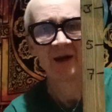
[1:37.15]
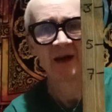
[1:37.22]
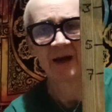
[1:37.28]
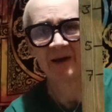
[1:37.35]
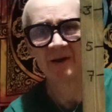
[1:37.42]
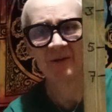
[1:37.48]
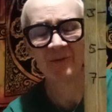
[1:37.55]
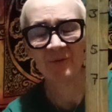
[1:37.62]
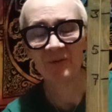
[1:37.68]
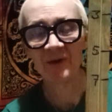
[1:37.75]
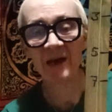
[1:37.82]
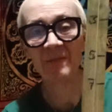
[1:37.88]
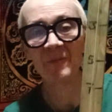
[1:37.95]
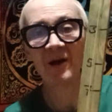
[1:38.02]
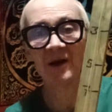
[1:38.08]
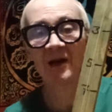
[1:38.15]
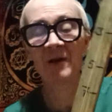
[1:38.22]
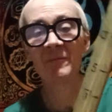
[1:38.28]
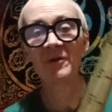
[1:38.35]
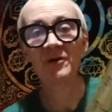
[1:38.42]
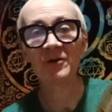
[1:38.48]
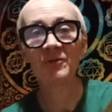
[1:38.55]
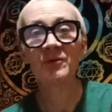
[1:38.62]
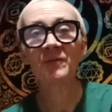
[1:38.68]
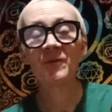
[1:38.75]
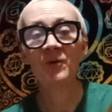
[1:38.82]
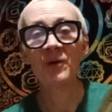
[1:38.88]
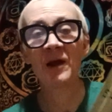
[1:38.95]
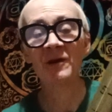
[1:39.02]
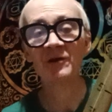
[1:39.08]
And I thought that might come in
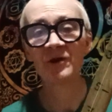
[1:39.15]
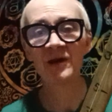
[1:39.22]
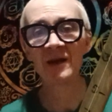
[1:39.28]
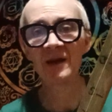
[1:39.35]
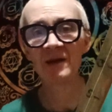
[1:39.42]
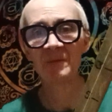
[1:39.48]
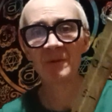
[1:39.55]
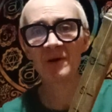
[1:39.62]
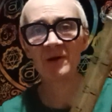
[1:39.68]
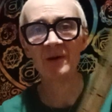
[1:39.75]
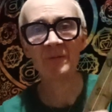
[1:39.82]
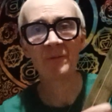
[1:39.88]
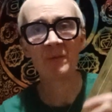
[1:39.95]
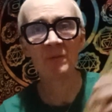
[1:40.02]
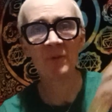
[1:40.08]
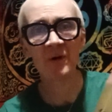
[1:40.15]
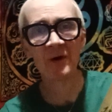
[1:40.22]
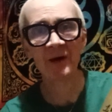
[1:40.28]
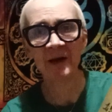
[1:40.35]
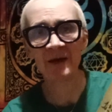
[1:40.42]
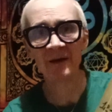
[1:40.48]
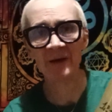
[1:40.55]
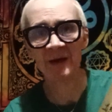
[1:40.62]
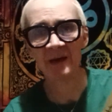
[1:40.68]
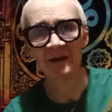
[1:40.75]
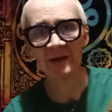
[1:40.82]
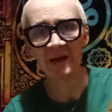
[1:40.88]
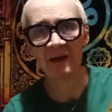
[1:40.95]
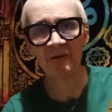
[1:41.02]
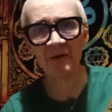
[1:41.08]
useful actually, especially if we're working things
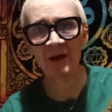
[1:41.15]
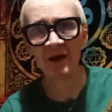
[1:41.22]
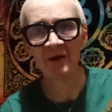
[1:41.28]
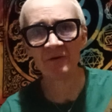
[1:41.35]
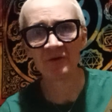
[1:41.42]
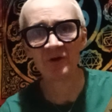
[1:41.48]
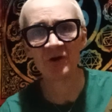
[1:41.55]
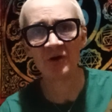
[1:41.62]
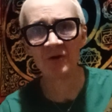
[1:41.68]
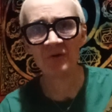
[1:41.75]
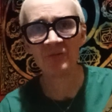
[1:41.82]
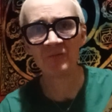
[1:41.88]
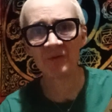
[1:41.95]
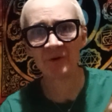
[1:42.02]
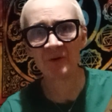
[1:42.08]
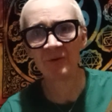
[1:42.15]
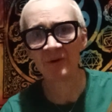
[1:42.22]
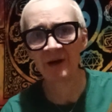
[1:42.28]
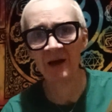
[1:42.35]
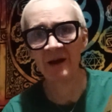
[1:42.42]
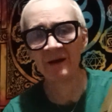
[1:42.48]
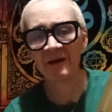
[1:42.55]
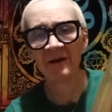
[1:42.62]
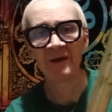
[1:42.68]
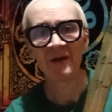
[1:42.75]
out like tunes, or like